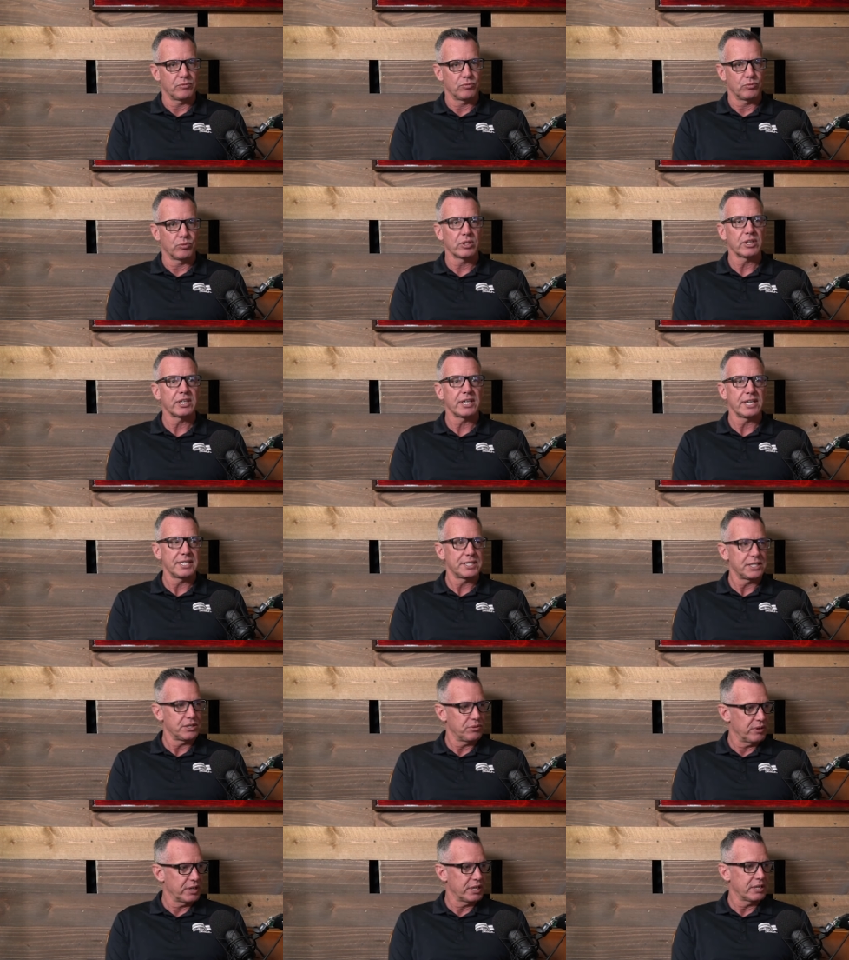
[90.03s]
really
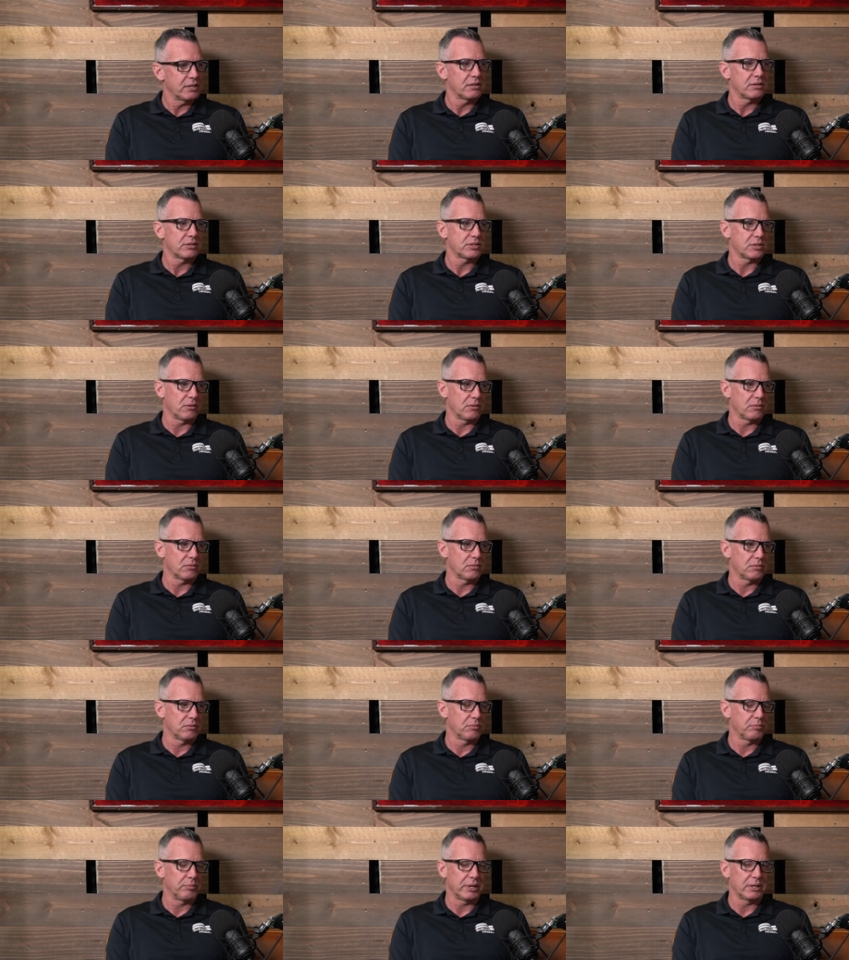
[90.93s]
easy read so
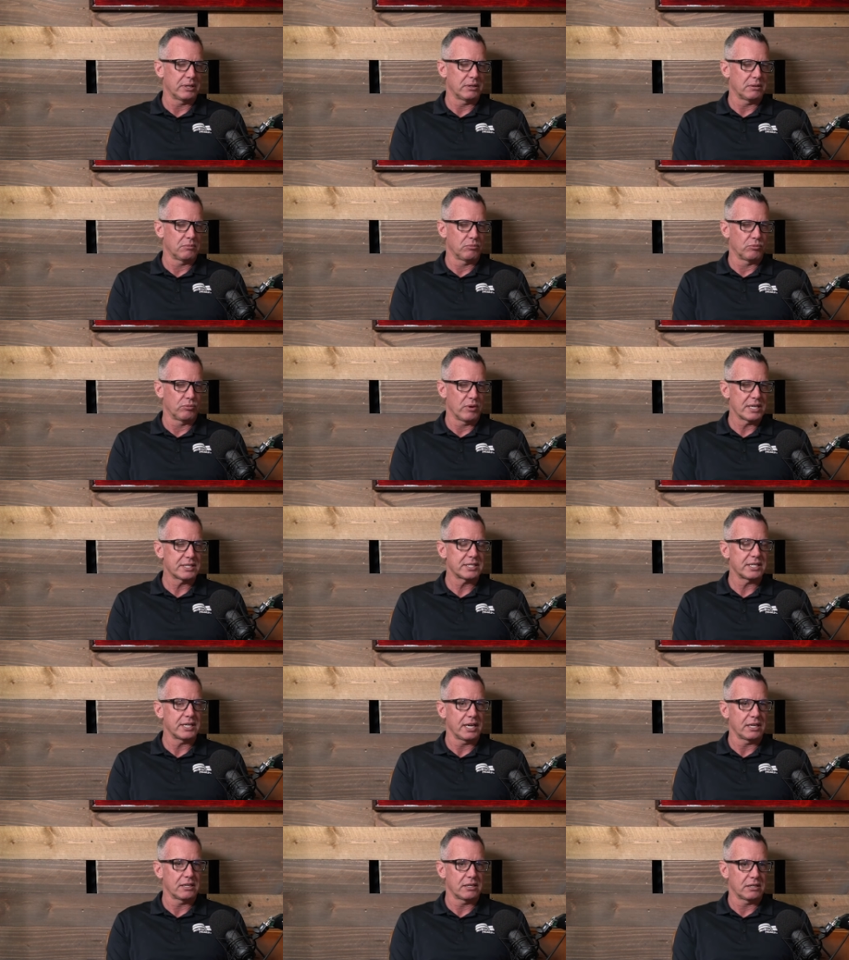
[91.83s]
but
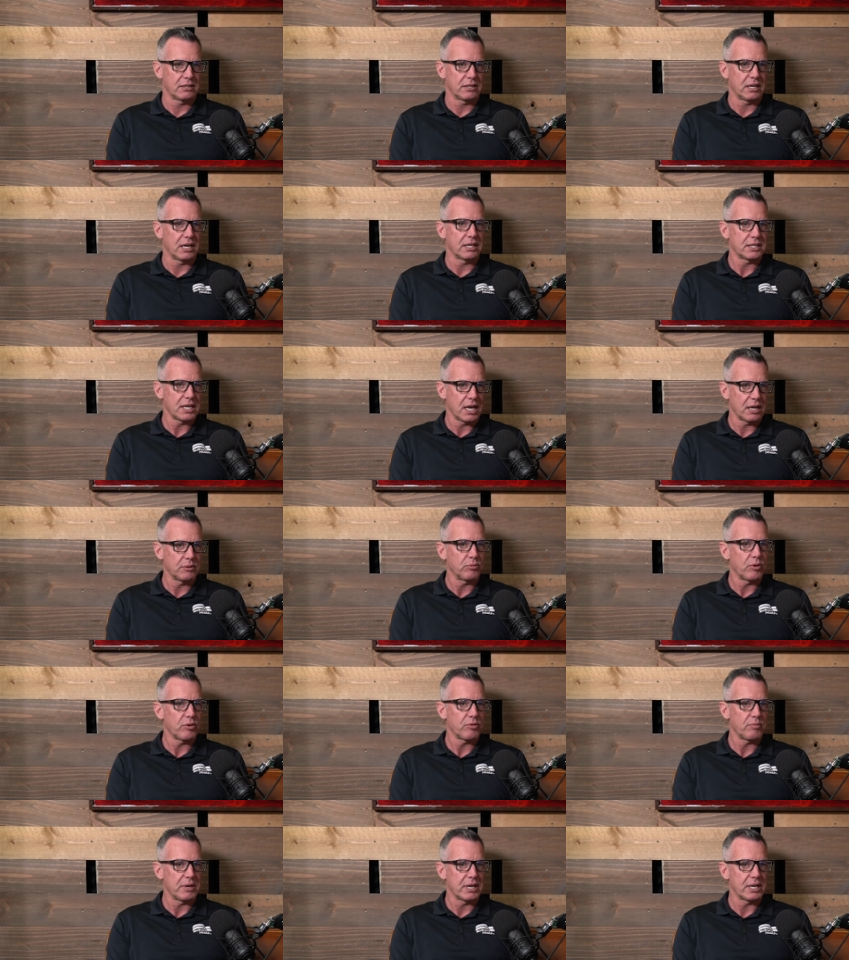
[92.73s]
resonated a ton
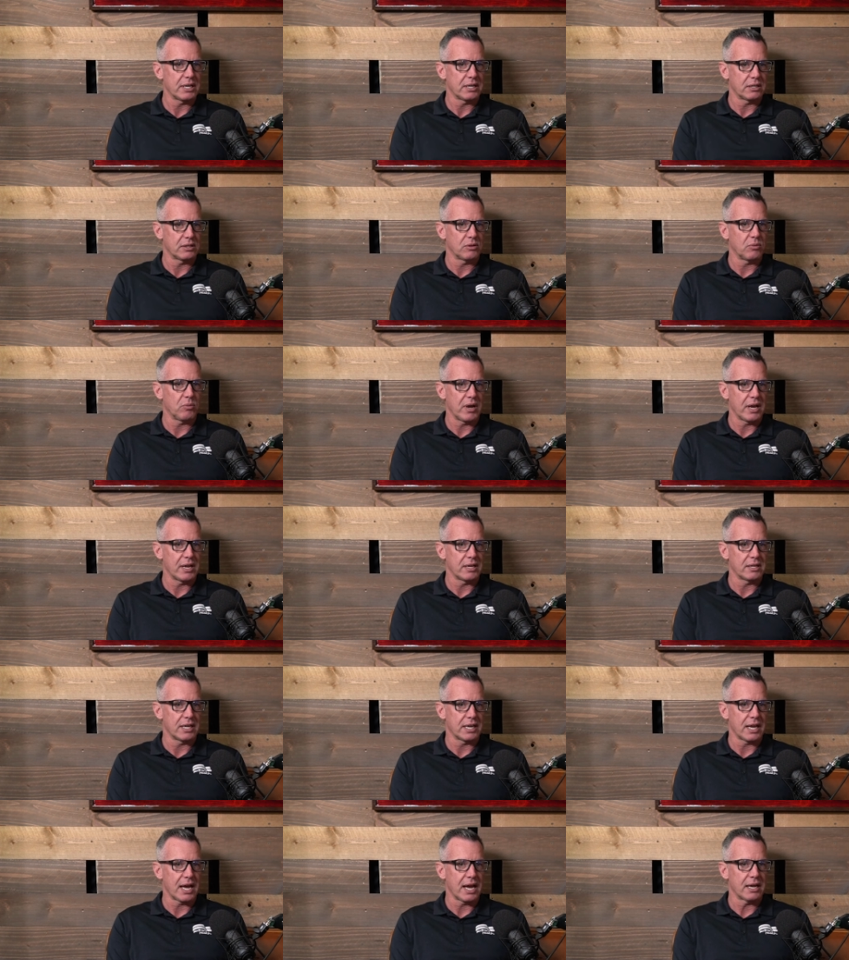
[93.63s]
with me in the way
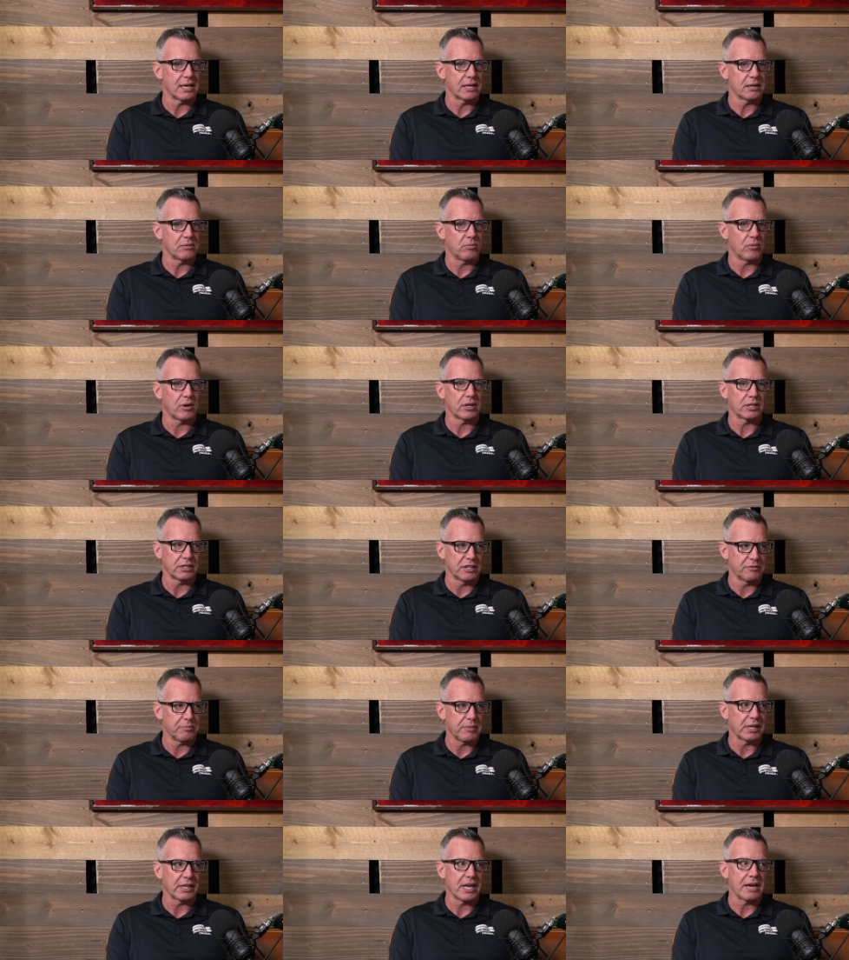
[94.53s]
that i want to live
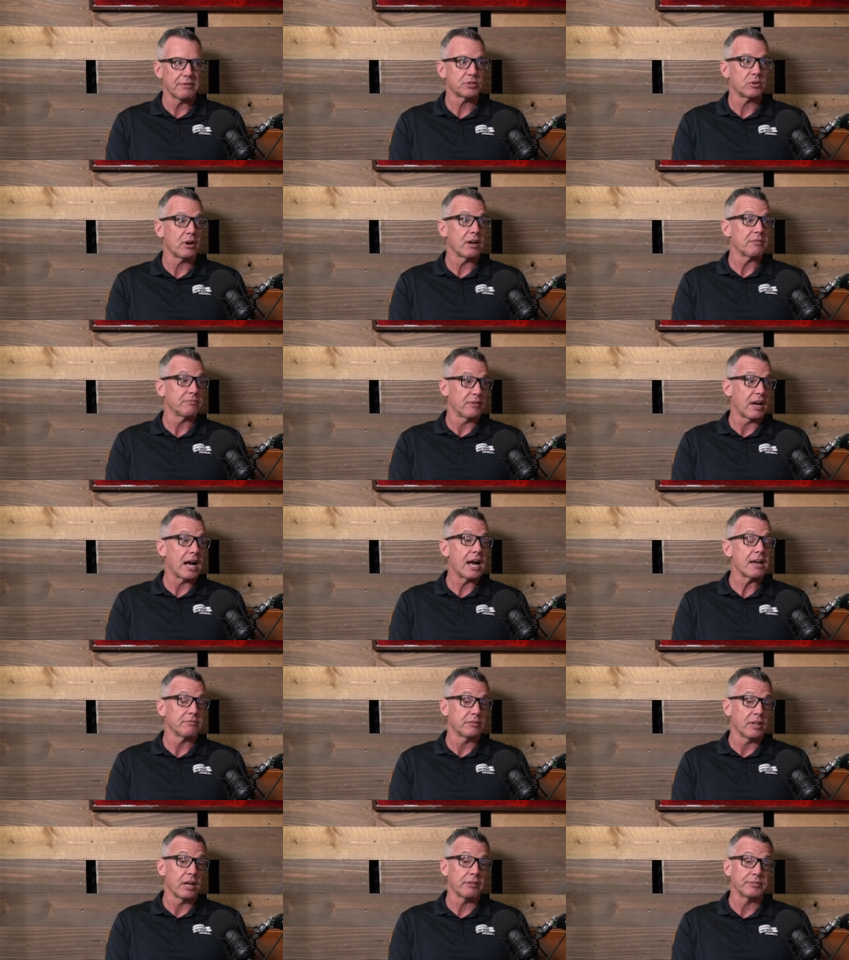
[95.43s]
my life so i've
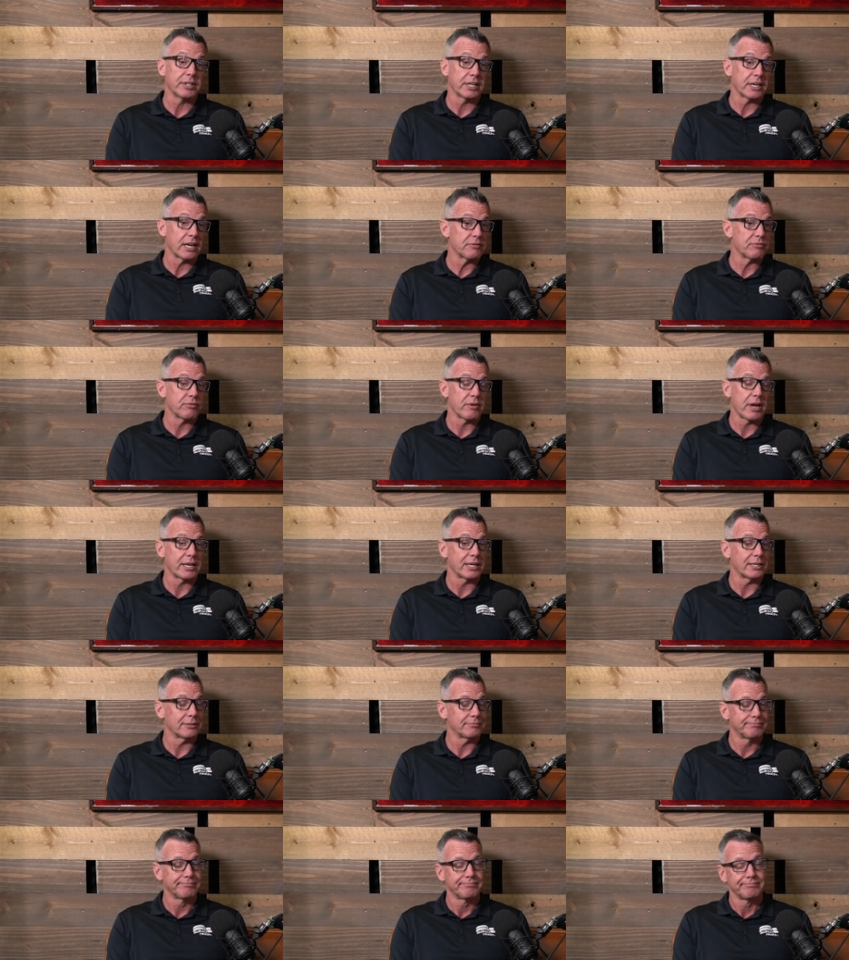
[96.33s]
i've loved it i've read it
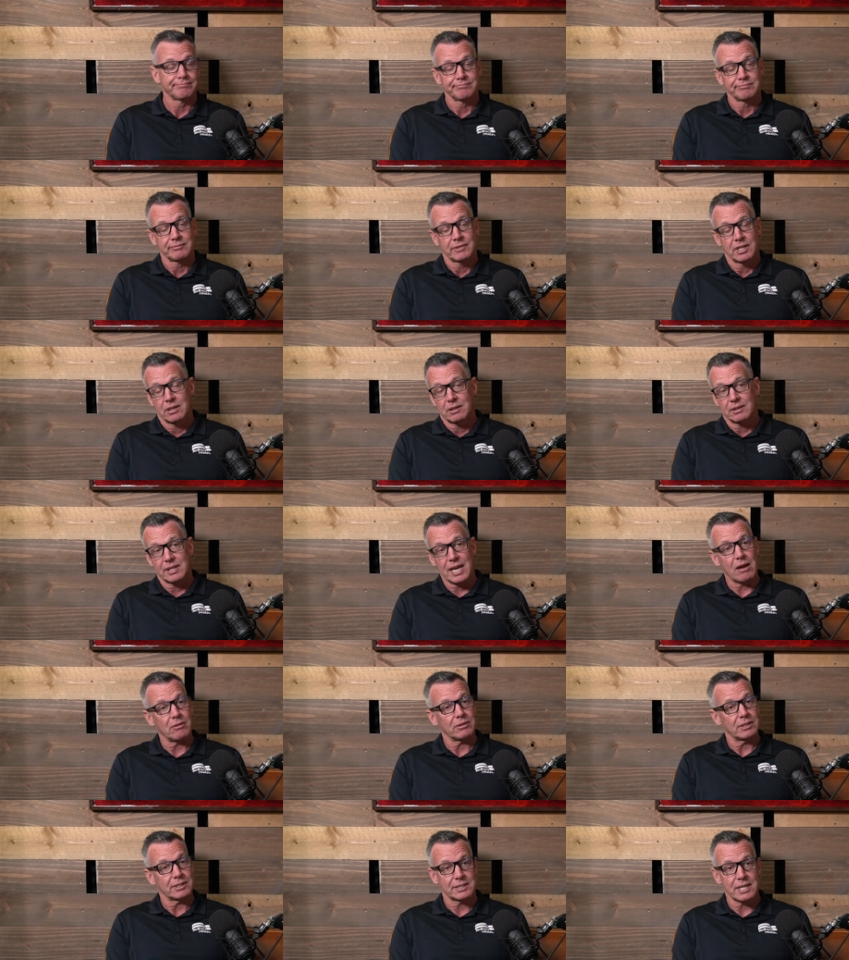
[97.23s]

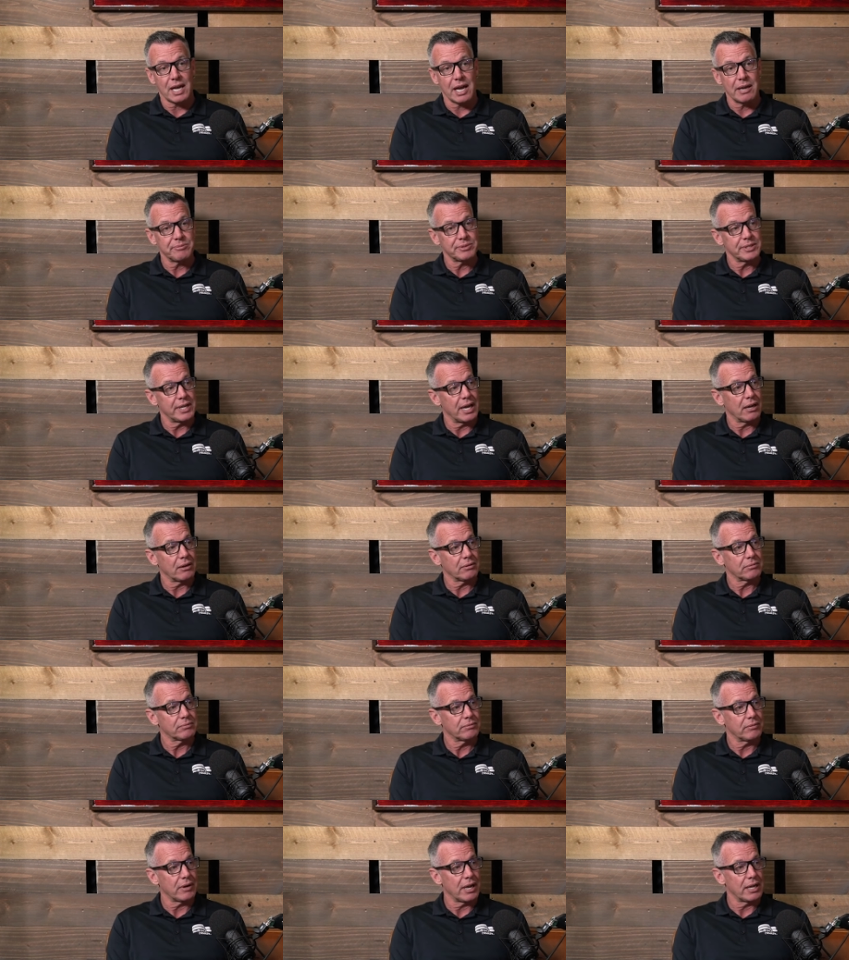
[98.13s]
countless times now
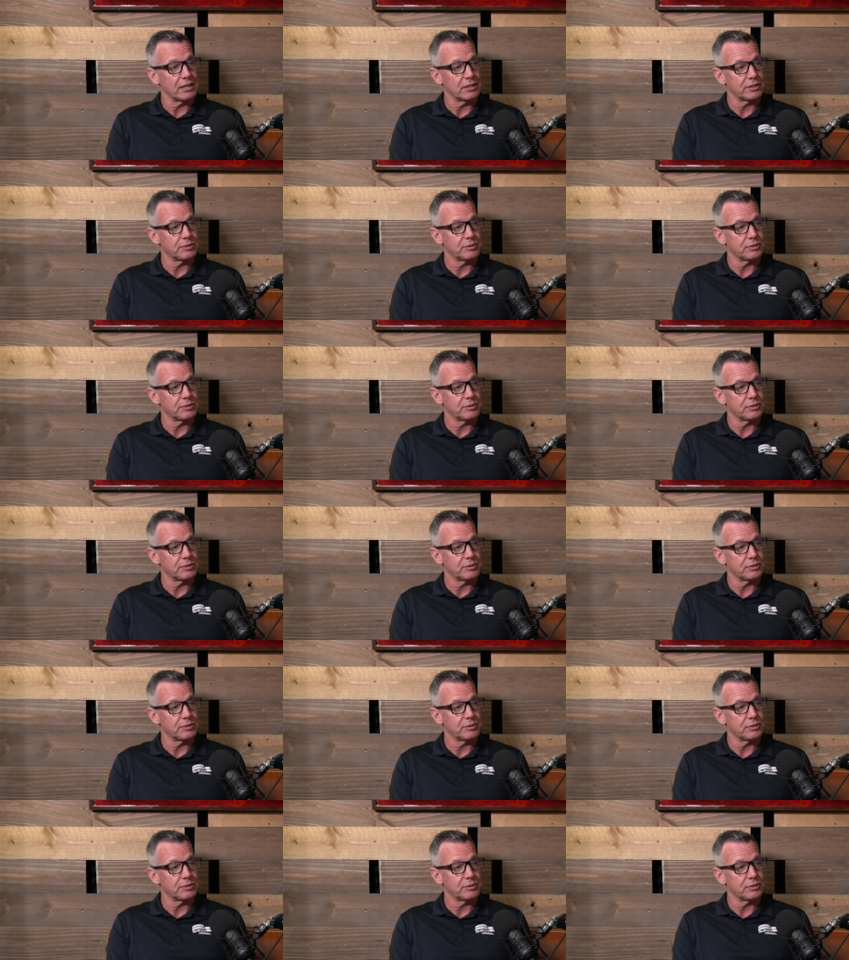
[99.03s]
right it's